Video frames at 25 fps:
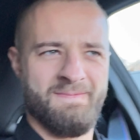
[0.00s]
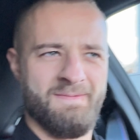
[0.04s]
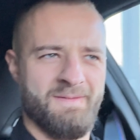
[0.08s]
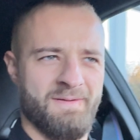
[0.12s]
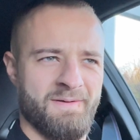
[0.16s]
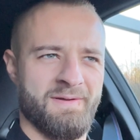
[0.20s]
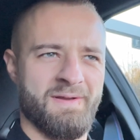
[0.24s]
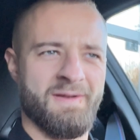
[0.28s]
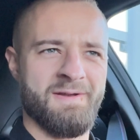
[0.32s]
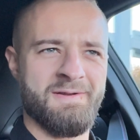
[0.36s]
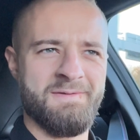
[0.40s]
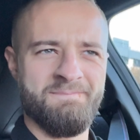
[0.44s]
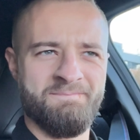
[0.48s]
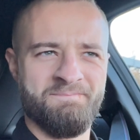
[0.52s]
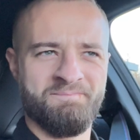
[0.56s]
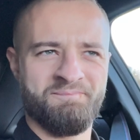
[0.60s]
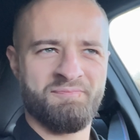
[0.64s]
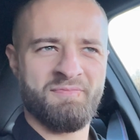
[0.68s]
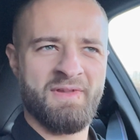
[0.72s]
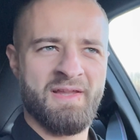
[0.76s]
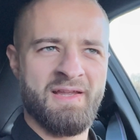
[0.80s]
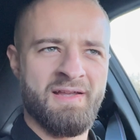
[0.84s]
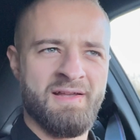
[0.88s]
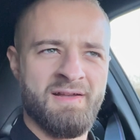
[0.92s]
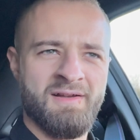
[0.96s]
Okay,
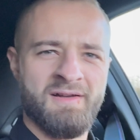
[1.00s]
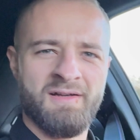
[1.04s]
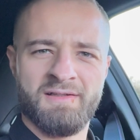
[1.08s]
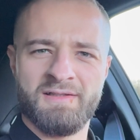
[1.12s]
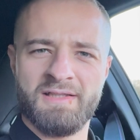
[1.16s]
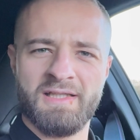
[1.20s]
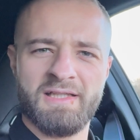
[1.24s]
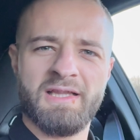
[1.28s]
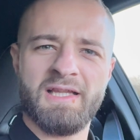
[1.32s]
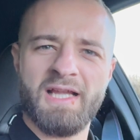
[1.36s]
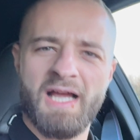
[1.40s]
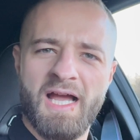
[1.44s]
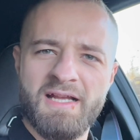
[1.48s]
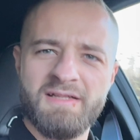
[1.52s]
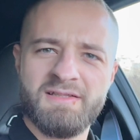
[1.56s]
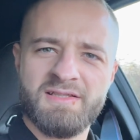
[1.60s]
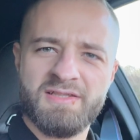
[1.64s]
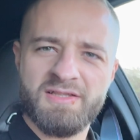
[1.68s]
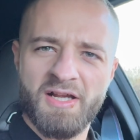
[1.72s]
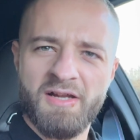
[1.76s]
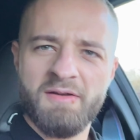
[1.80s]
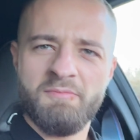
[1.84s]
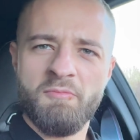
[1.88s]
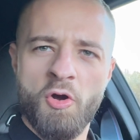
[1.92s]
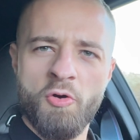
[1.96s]
little
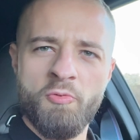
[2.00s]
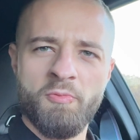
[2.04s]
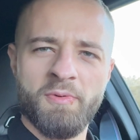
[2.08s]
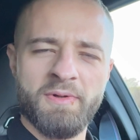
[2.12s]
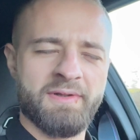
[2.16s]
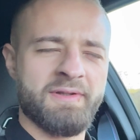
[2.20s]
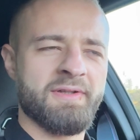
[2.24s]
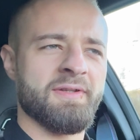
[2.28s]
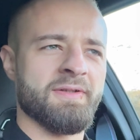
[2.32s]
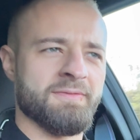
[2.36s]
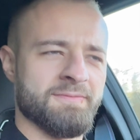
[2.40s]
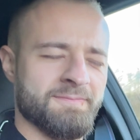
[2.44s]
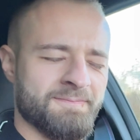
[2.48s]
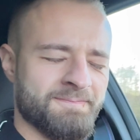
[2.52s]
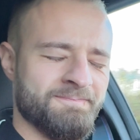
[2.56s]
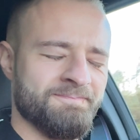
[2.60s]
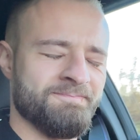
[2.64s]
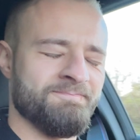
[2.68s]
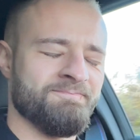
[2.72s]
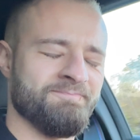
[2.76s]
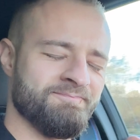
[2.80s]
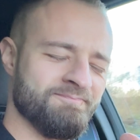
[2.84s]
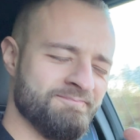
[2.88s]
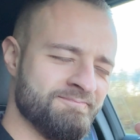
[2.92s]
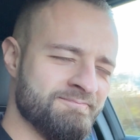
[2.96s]
Einstein moment.
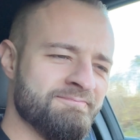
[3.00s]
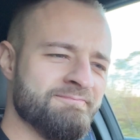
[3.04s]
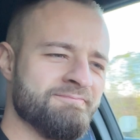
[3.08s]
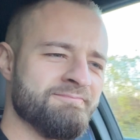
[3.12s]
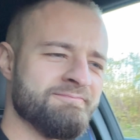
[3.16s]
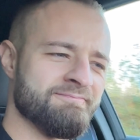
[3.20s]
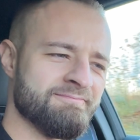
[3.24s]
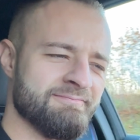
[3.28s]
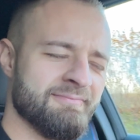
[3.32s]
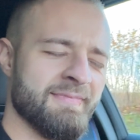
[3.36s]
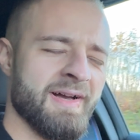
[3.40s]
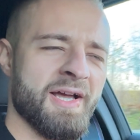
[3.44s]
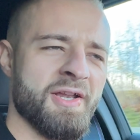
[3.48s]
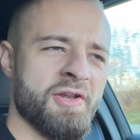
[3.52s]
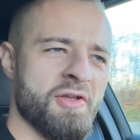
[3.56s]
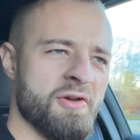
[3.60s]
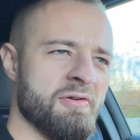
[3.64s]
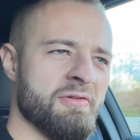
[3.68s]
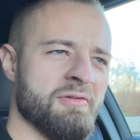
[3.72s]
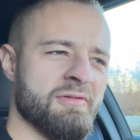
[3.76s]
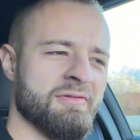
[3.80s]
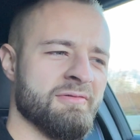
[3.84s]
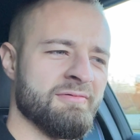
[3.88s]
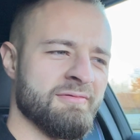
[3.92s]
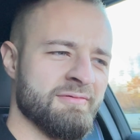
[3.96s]
I
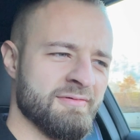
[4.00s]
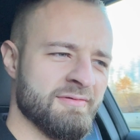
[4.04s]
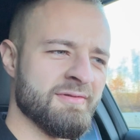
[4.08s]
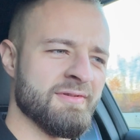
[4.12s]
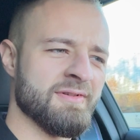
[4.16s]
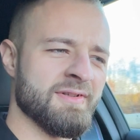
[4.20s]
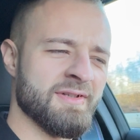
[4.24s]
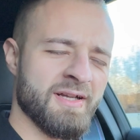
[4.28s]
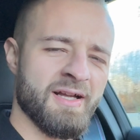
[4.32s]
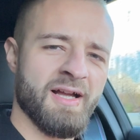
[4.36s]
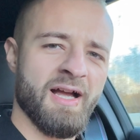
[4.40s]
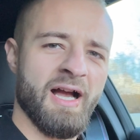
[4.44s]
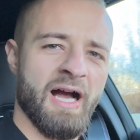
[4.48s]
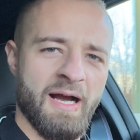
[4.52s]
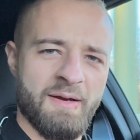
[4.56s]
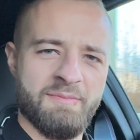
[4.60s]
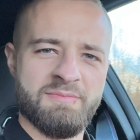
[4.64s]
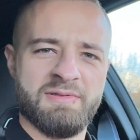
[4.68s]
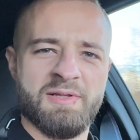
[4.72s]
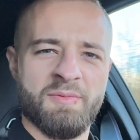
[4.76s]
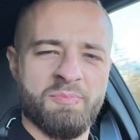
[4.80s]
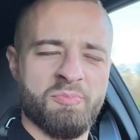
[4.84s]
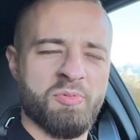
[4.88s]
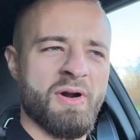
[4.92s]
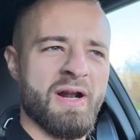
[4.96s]
know, I'm
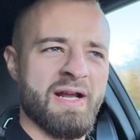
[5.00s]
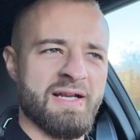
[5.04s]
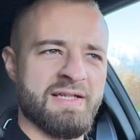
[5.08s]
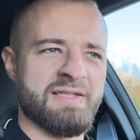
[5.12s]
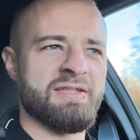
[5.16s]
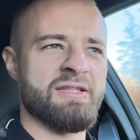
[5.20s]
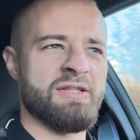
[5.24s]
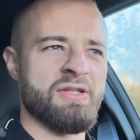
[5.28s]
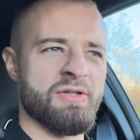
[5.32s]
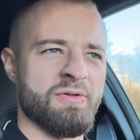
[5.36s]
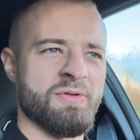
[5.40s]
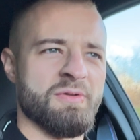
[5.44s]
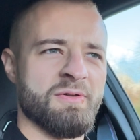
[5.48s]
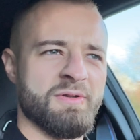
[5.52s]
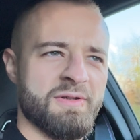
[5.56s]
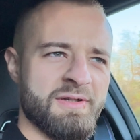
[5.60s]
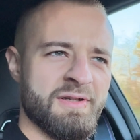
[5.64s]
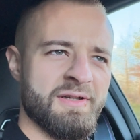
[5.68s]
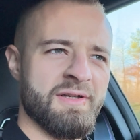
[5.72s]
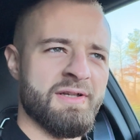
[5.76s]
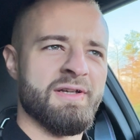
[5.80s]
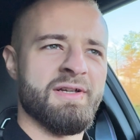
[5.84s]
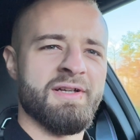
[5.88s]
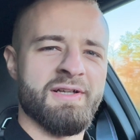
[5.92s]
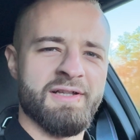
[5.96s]
surprised too.
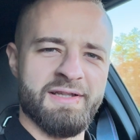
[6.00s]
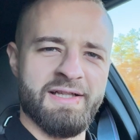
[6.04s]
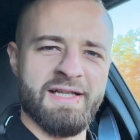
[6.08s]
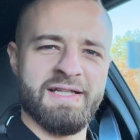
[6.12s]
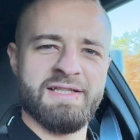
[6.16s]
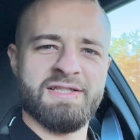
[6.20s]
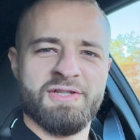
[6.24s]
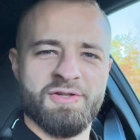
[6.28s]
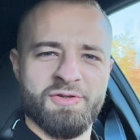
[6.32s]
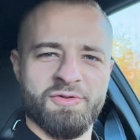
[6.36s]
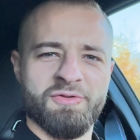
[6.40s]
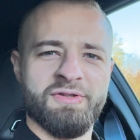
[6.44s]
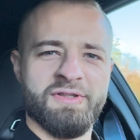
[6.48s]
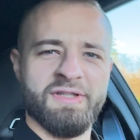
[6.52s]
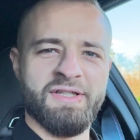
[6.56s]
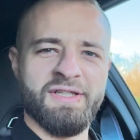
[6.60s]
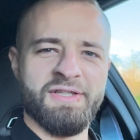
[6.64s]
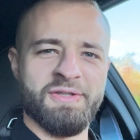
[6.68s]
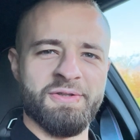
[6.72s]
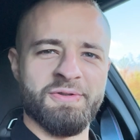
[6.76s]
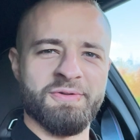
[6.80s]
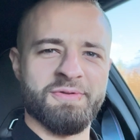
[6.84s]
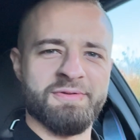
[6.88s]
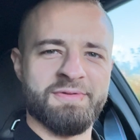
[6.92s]
Let's continue.